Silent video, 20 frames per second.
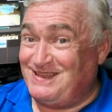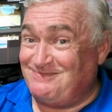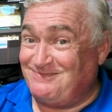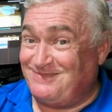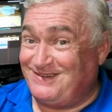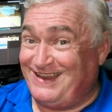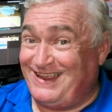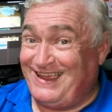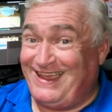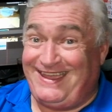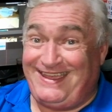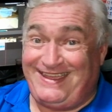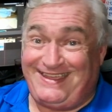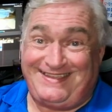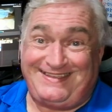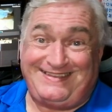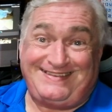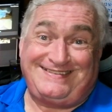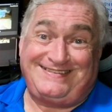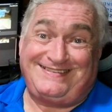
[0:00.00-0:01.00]
But hey,
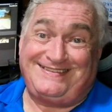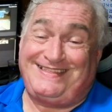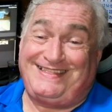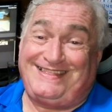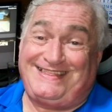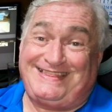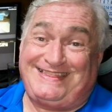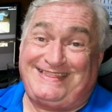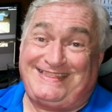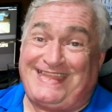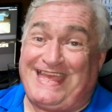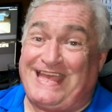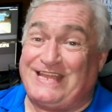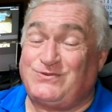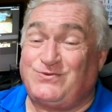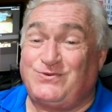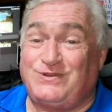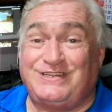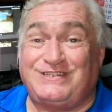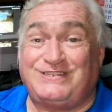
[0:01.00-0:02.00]
that's
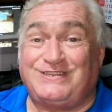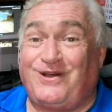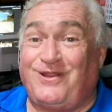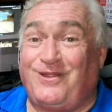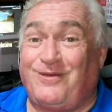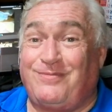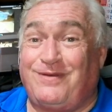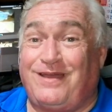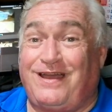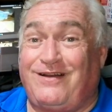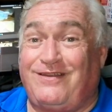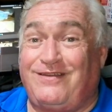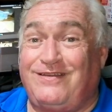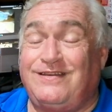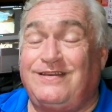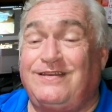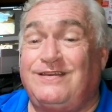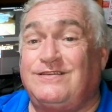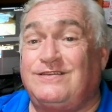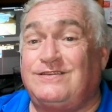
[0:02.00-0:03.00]
what it's all about.
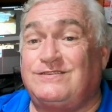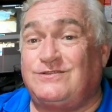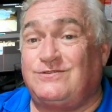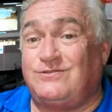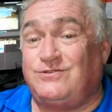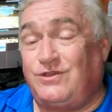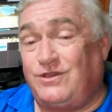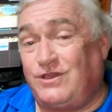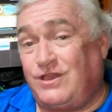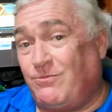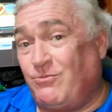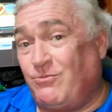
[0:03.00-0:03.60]
So you can come